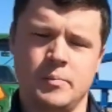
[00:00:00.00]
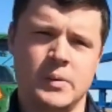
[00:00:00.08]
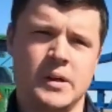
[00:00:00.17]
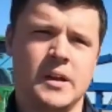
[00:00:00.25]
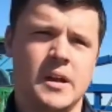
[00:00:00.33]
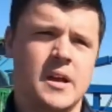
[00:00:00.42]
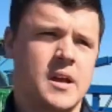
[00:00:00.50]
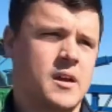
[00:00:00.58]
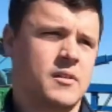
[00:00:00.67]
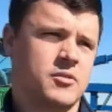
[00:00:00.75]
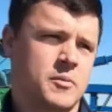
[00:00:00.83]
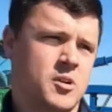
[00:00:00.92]
But
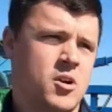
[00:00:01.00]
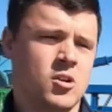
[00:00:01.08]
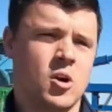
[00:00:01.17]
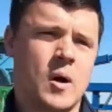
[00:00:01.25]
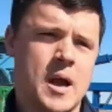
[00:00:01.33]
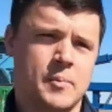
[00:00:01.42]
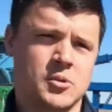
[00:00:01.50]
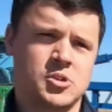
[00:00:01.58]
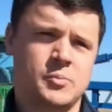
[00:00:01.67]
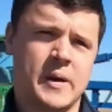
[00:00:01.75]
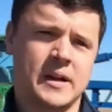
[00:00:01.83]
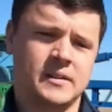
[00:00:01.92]
from an ROI
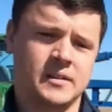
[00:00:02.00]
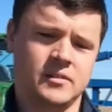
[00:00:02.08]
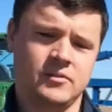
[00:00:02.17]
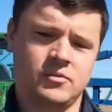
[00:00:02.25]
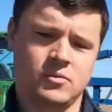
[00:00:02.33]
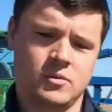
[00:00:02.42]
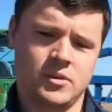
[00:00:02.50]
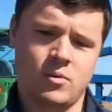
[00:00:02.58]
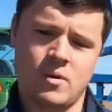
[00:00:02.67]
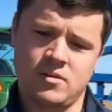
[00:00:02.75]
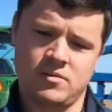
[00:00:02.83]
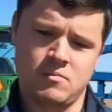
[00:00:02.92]
perspective, with
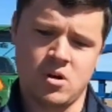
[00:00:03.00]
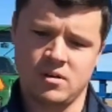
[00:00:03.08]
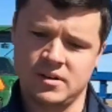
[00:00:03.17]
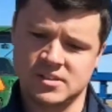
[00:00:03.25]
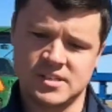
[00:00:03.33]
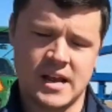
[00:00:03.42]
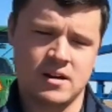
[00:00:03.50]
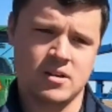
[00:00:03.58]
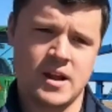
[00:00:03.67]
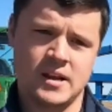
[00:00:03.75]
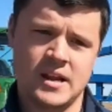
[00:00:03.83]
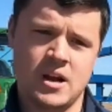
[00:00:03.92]
where the market's at
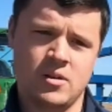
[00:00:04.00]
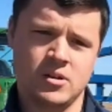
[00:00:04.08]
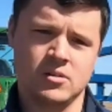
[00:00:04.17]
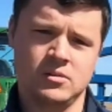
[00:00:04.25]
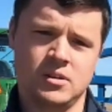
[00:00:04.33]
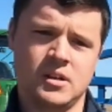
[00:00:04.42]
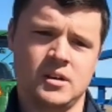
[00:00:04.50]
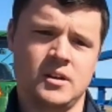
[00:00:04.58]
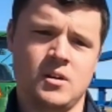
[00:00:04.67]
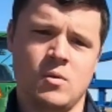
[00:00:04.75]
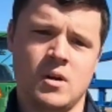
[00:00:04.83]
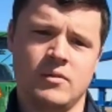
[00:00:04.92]
right now, you're looking
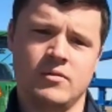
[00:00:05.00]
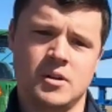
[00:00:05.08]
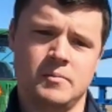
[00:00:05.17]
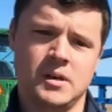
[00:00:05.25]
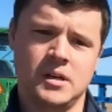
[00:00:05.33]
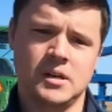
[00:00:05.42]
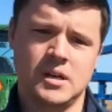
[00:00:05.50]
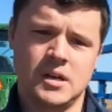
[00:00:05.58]
anywhere from a,